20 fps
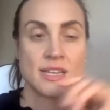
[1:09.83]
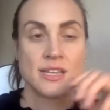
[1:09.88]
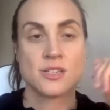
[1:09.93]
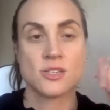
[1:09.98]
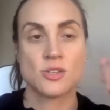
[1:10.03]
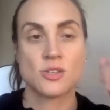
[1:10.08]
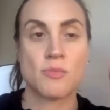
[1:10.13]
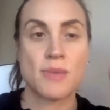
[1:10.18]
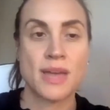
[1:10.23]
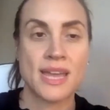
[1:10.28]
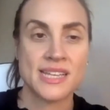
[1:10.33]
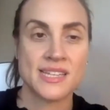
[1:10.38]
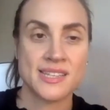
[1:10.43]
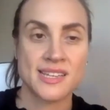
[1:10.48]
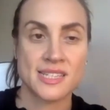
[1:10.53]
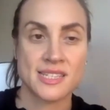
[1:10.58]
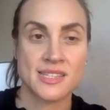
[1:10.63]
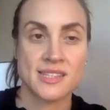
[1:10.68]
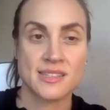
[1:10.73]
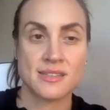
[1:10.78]
So May
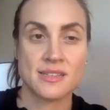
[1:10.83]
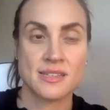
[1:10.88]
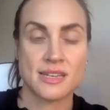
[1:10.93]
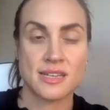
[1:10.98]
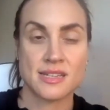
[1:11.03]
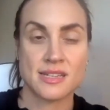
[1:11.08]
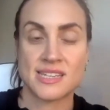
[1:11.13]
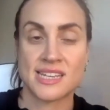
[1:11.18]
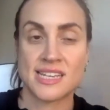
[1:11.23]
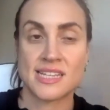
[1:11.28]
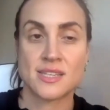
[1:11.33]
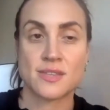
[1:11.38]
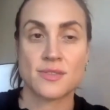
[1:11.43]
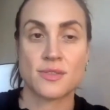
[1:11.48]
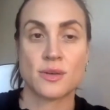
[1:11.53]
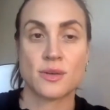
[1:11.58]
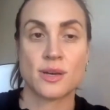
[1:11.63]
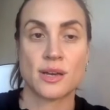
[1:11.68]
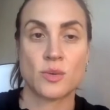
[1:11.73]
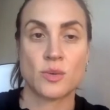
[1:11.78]
6th, uh, 6th
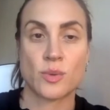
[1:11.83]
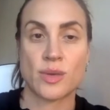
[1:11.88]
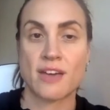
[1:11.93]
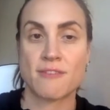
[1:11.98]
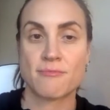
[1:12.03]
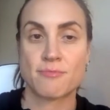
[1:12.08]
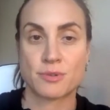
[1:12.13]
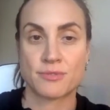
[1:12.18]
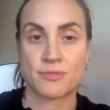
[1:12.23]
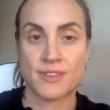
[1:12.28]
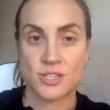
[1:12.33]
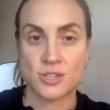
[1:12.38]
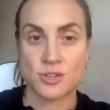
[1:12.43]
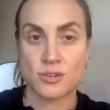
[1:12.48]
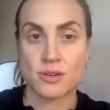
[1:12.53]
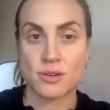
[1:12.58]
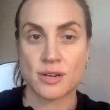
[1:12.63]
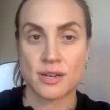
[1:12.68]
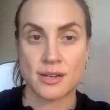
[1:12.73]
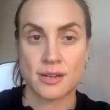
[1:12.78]
uh, we have
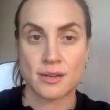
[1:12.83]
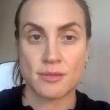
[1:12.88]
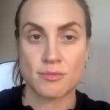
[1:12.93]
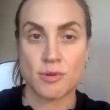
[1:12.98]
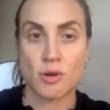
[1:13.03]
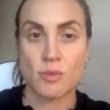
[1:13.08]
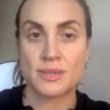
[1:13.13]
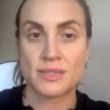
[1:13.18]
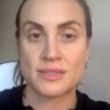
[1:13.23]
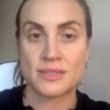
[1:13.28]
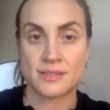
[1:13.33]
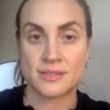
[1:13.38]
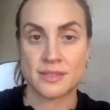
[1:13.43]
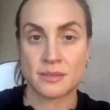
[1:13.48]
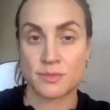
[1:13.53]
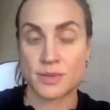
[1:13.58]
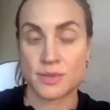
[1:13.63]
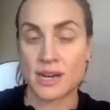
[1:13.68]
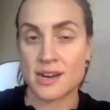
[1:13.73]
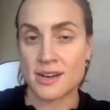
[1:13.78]
Professor uh, Robin
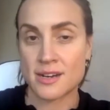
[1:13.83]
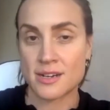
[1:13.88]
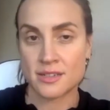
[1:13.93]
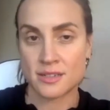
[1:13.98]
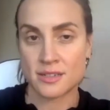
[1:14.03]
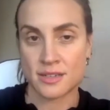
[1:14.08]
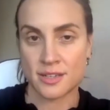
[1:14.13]
Dunbar,